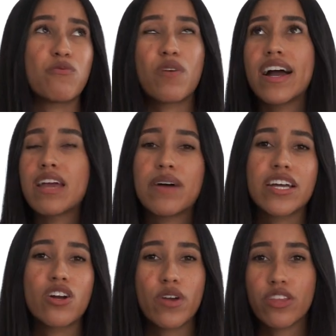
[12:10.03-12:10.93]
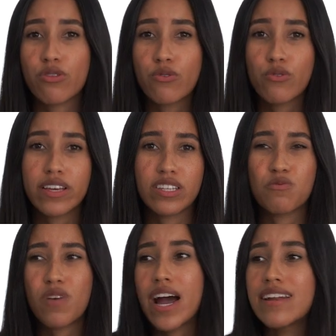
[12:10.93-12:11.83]
Why am I going through this?
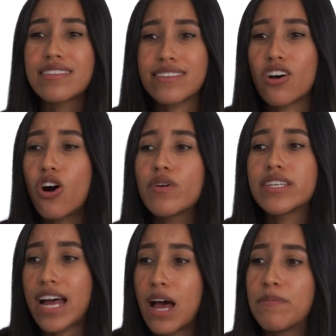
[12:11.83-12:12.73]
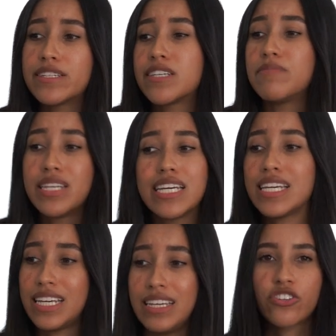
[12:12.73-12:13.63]
Why does this always happen to
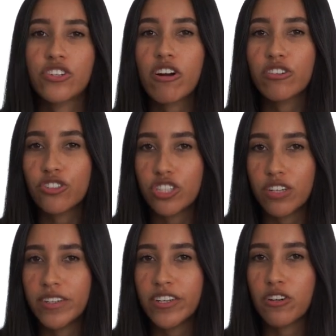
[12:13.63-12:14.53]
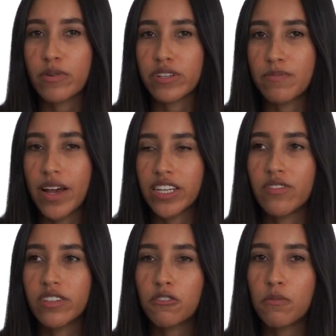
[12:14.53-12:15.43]
me? Start shifting your perspective
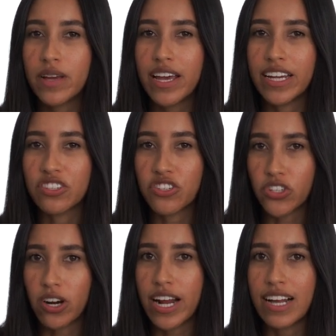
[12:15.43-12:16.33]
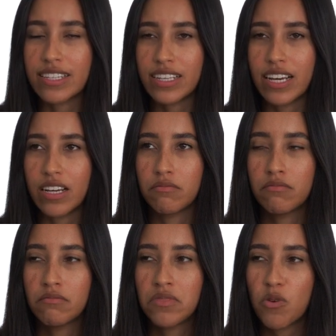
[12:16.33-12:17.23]
a little bit and start asking,
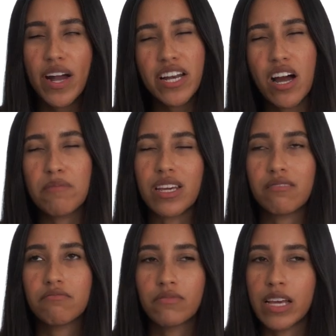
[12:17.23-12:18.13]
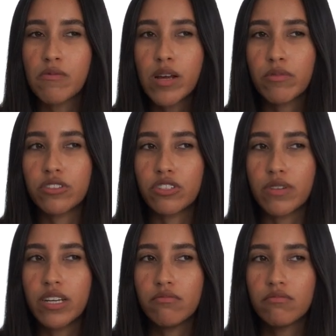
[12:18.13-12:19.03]
why not me? They were able to do
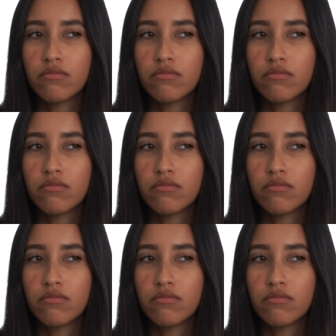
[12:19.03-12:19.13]
it.